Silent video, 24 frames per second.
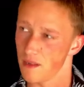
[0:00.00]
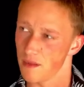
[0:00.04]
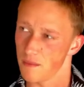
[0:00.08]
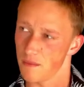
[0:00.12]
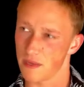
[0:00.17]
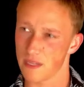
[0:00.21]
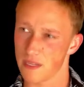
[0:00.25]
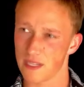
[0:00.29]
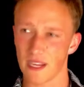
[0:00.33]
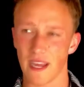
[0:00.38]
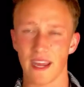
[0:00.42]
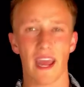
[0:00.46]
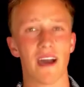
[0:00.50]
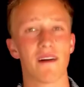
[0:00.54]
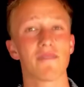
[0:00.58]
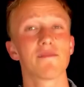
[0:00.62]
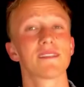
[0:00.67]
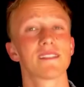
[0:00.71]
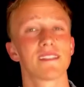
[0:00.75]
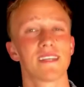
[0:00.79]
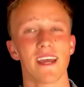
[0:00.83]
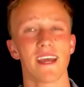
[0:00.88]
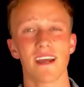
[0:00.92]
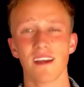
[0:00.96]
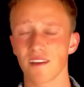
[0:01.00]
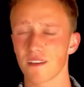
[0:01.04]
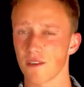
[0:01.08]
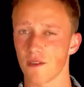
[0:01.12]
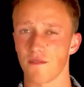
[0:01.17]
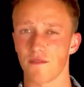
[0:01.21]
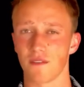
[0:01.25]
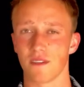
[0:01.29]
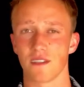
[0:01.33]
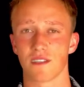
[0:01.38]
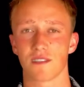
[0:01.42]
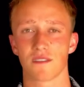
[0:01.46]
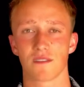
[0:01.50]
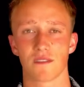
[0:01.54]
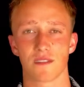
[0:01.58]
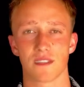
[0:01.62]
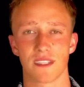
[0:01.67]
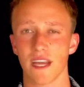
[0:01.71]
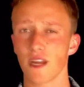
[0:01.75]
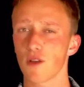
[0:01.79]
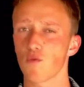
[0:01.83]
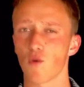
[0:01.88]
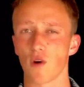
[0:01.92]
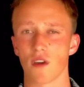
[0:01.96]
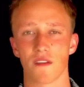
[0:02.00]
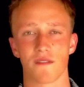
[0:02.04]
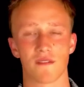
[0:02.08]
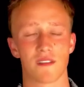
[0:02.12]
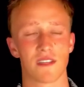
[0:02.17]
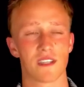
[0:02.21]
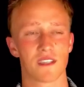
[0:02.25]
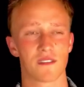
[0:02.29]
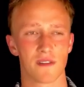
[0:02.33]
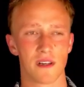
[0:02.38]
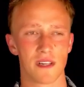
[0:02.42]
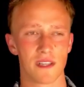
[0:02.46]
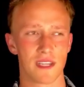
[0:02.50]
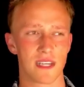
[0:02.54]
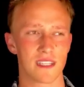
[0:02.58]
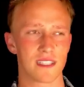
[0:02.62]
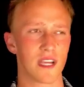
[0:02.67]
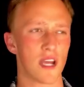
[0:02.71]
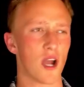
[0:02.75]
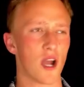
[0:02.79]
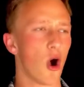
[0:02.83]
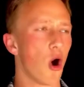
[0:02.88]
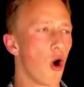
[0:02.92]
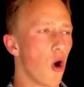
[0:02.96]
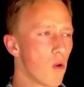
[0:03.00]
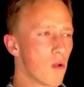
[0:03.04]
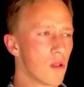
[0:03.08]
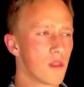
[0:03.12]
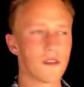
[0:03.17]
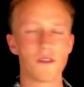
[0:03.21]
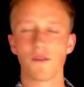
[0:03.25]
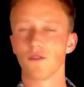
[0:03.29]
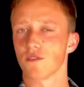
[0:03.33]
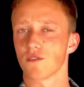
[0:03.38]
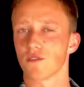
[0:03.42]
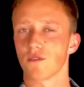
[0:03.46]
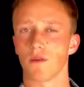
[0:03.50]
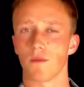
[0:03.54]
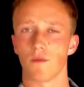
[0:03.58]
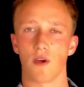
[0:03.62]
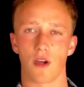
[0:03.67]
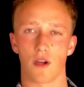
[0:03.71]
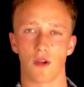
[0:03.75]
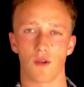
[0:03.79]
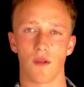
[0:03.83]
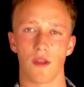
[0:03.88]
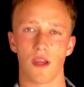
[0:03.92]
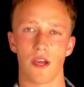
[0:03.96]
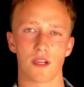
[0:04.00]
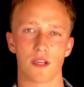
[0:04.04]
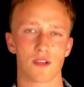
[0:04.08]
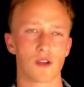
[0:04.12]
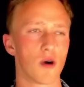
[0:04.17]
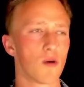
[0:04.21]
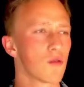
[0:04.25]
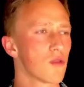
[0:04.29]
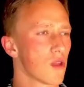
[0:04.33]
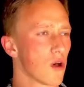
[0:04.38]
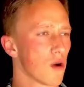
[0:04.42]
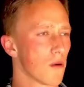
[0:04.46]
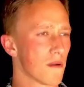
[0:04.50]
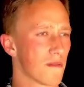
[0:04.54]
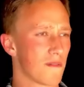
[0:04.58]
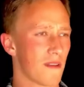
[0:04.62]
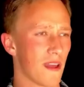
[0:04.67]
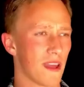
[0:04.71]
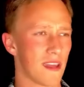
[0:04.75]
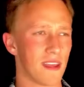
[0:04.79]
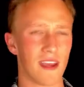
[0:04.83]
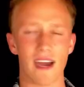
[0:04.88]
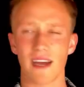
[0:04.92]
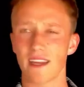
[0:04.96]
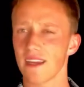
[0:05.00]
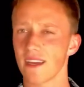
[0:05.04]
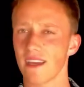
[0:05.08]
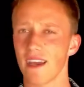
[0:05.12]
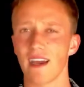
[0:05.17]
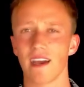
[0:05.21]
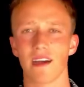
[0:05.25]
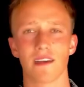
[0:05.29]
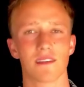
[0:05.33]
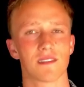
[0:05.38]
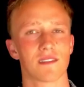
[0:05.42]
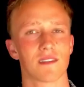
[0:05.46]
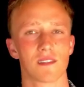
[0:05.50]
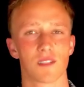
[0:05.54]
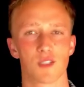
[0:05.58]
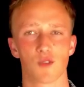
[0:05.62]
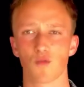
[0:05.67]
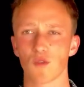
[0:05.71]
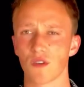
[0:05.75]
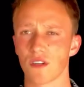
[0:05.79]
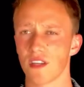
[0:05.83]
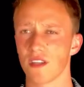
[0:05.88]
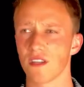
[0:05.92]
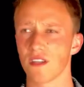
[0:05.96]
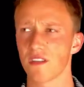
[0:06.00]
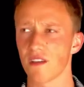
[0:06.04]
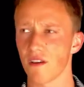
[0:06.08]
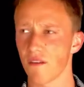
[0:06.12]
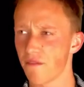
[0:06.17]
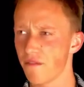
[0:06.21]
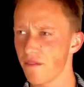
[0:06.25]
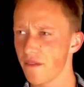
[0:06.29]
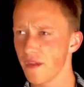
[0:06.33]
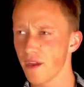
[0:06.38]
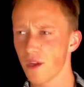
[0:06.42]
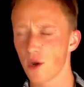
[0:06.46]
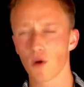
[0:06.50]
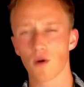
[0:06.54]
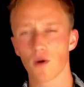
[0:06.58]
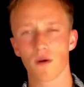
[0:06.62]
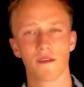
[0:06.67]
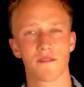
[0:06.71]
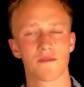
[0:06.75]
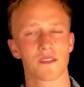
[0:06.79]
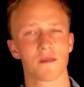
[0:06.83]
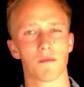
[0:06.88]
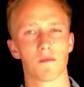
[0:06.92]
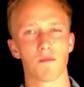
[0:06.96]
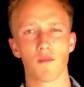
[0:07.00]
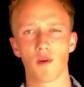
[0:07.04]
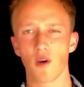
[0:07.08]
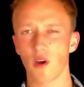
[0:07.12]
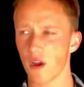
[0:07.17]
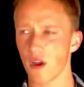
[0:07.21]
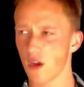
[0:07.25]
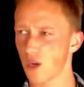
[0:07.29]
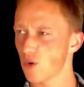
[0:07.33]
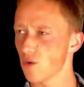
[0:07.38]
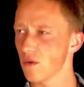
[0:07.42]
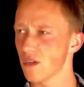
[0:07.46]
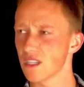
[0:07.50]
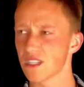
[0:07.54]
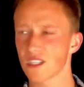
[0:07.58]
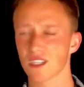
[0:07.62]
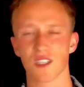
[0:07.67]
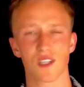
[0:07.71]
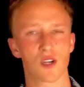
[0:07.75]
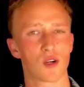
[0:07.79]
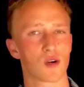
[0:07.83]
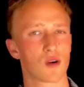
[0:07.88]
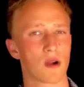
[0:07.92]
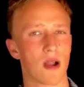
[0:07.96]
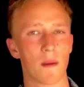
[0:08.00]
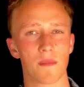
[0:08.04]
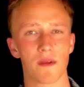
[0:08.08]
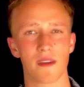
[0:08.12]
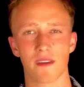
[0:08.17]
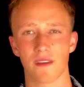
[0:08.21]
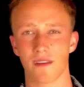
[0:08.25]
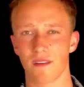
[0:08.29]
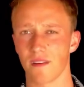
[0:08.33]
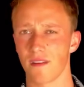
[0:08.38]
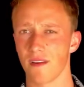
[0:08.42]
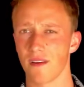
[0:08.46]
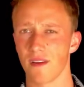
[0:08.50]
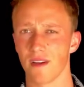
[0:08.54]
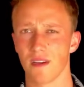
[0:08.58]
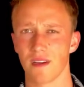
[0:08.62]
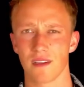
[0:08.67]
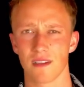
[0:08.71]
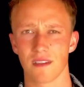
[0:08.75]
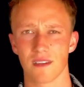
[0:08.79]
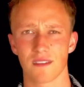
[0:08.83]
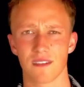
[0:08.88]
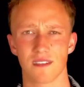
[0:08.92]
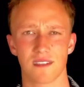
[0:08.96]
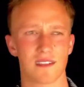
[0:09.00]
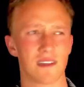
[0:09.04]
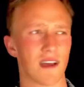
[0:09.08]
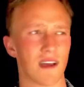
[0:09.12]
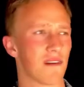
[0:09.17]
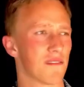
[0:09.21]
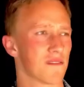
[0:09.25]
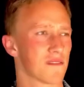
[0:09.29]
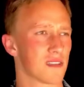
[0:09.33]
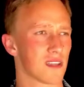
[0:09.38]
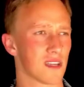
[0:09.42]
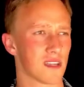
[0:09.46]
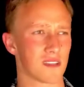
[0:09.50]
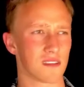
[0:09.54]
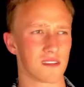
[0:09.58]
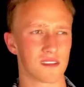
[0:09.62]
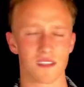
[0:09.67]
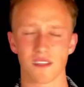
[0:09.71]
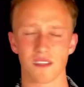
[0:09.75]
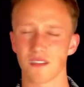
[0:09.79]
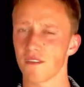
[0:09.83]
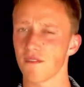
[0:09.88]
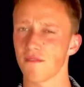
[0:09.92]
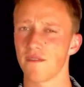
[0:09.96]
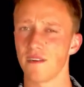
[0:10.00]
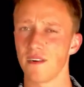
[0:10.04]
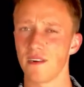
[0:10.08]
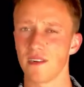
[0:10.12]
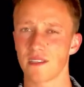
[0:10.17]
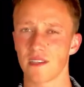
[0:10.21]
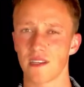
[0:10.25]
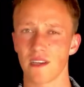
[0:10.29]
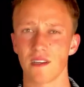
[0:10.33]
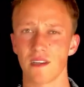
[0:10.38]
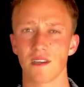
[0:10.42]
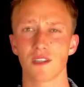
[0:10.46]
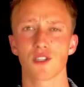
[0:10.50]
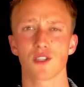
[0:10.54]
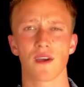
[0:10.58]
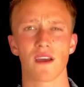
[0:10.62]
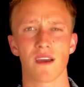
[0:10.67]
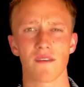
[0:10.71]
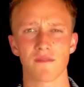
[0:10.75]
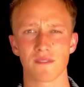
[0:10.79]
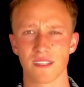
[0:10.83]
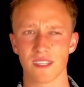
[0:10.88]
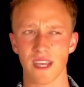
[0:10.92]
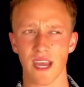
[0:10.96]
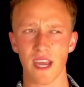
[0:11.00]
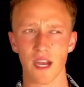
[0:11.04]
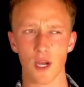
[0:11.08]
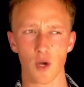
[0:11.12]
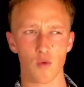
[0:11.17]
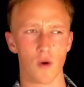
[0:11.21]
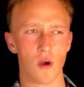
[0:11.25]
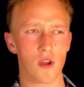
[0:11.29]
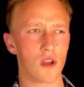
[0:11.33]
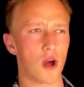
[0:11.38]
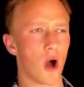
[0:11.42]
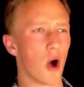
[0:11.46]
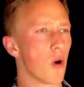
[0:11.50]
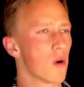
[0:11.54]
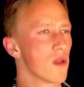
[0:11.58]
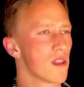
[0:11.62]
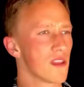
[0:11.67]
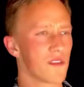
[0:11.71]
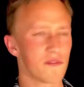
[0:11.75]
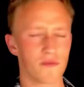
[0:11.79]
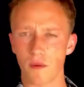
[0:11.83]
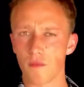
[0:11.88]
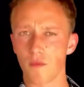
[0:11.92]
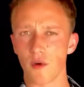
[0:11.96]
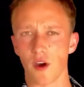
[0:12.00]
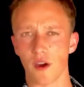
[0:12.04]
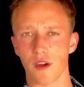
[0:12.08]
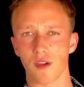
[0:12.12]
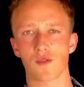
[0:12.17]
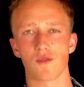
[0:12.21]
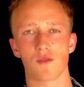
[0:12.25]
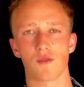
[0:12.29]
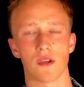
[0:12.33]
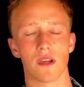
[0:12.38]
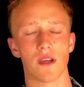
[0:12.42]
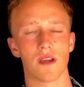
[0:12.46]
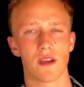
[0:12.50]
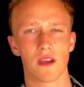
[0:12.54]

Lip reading: But I have a second one of these filters I only use for mercury. I don't know if any other gases would interfere with the mercury scrubbing stuff that is in the filter. So I have a second one only for mercury.